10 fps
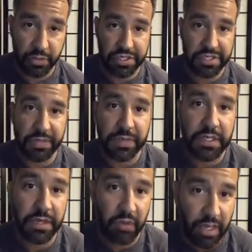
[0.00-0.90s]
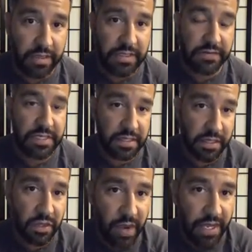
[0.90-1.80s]
which are typically relatives in
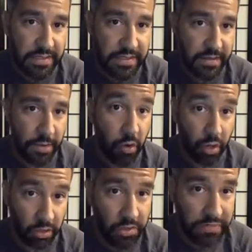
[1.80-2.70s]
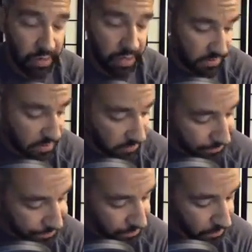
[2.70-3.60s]
the U.S. or close friends,
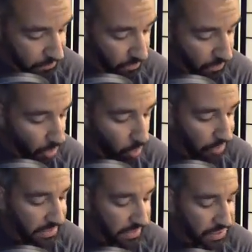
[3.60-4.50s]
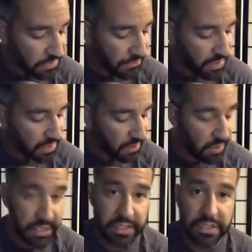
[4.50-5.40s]
or detention
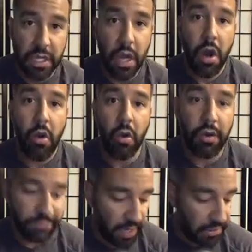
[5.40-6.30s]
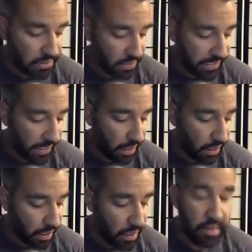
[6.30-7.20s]
facilities or foster
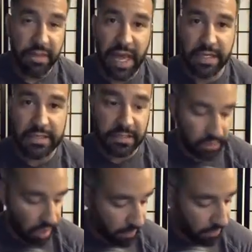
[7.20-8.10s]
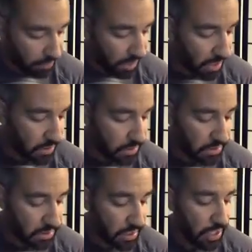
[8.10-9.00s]
care. That is the law on the
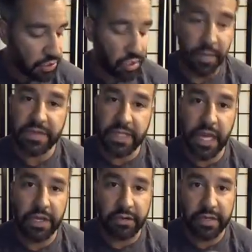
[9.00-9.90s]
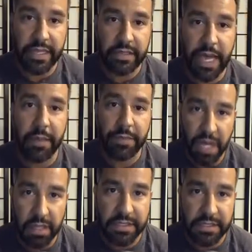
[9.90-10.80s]
books. Trump did not create that
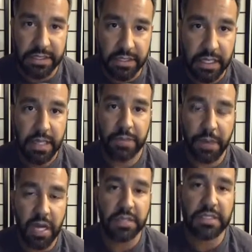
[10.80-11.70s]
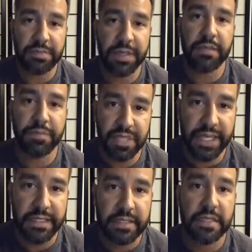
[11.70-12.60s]
policy. The policy's been in
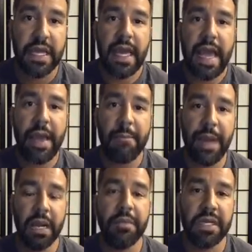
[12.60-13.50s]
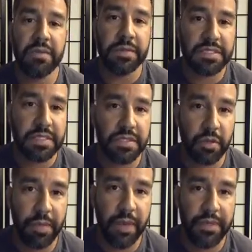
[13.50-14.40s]
place, bare minimum, since the
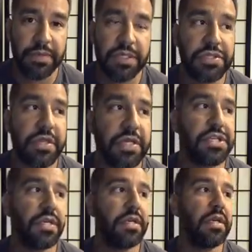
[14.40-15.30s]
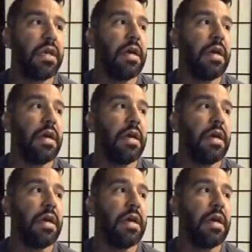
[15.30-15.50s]
Obama administration,